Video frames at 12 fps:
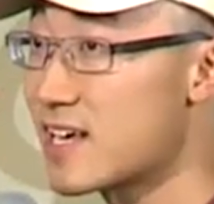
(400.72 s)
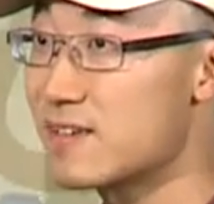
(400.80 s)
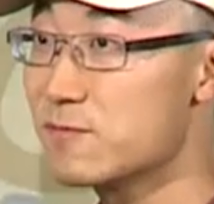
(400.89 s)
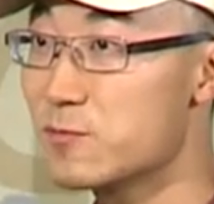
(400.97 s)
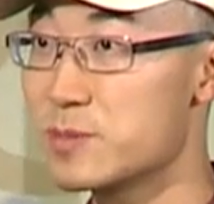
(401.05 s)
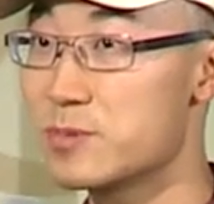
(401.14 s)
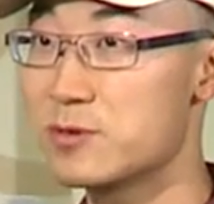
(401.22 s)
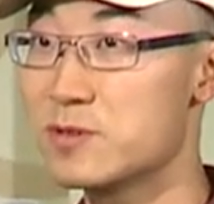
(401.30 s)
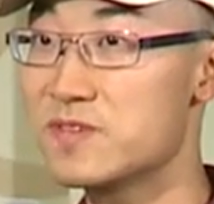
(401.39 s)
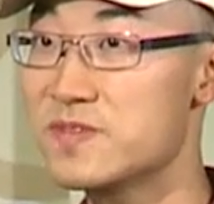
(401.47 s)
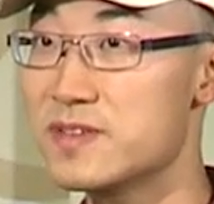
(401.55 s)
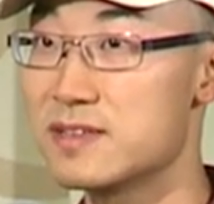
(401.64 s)
time we
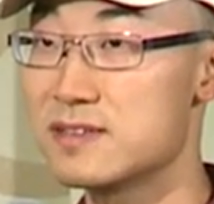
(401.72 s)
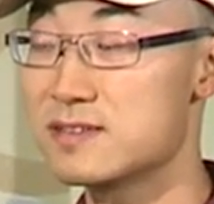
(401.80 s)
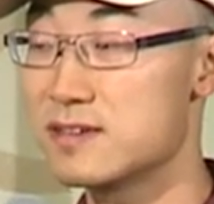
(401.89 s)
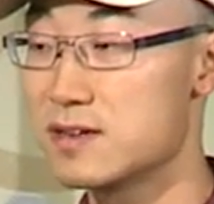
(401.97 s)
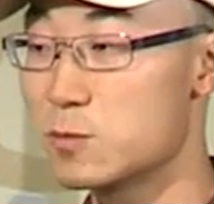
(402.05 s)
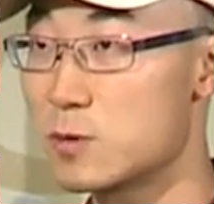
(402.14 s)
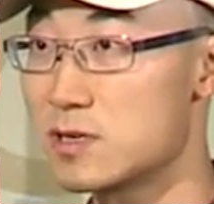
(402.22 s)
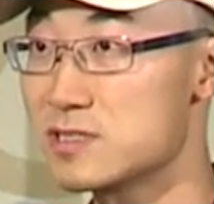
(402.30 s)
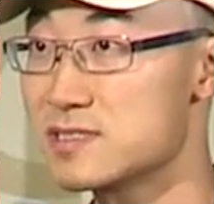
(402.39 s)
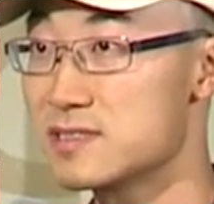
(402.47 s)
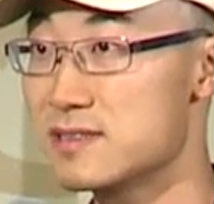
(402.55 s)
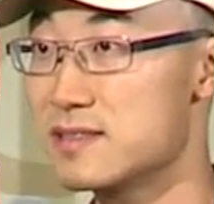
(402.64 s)
proved is uh,
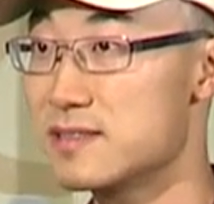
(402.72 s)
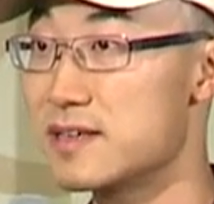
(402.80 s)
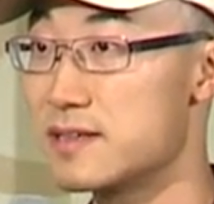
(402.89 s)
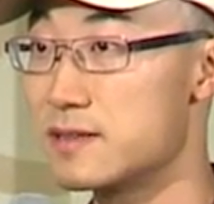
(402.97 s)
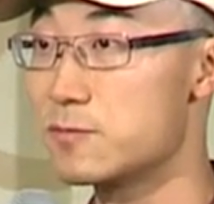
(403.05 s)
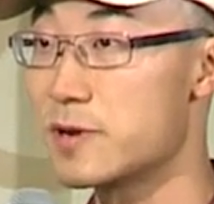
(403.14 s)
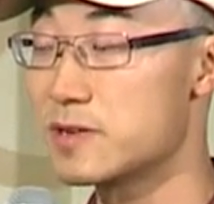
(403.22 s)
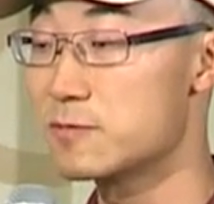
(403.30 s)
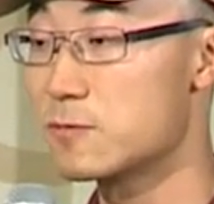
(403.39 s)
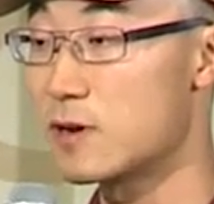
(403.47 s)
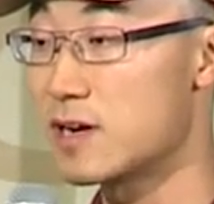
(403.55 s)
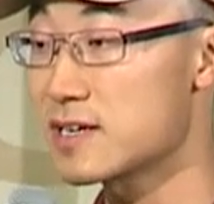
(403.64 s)
worse than
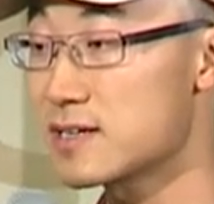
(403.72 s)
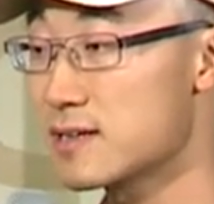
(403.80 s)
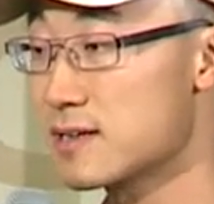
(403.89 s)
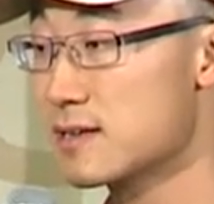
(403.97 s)
random walk,